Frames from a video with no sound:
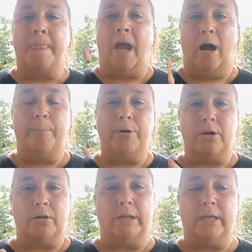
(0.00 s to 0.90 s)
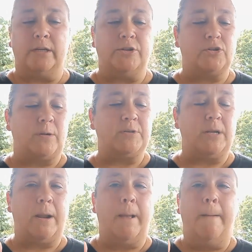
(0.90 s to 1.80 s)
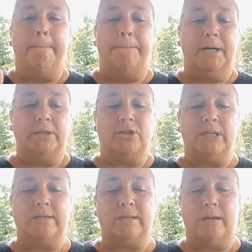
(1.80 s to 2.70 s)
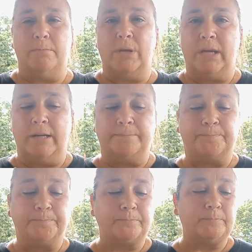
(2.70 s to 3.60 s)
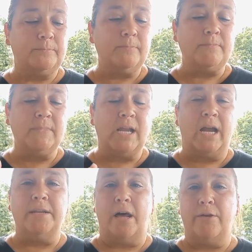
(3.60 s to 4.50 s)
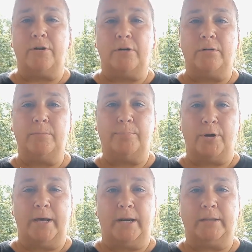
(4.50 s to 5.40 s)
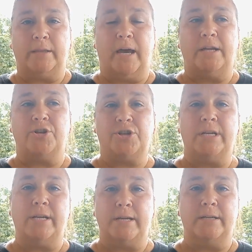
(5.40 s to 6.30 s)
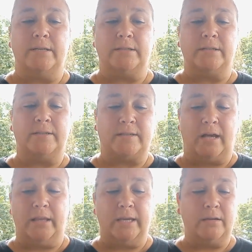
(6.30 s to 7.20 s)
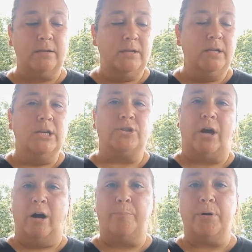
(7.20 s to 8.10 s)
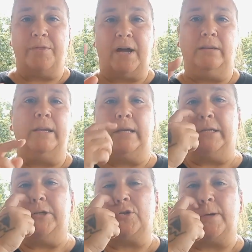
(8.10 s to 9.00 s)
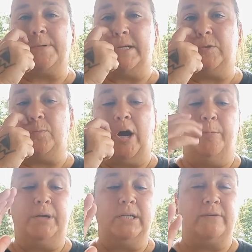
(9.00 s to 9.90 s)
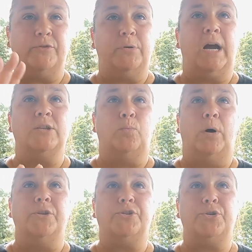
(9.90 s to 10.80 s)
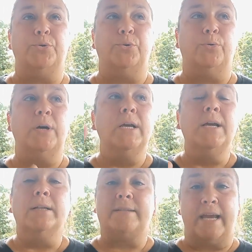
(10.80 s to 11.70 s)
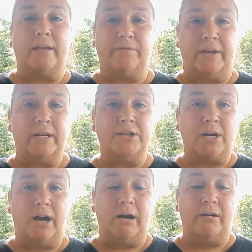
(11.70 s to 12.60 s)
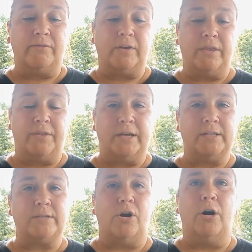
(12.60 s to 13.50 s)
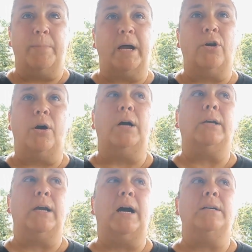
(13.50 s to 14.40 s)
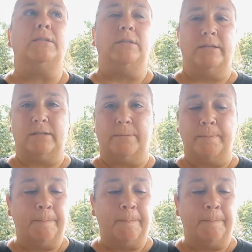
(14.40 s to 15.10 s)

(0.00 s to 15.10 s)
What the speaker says: I'll put her link in the description. But she sent me another product that she is selling. So I'll put that link in the description as well, because if you guys want to take advantage of this, oh my God, guys, listen.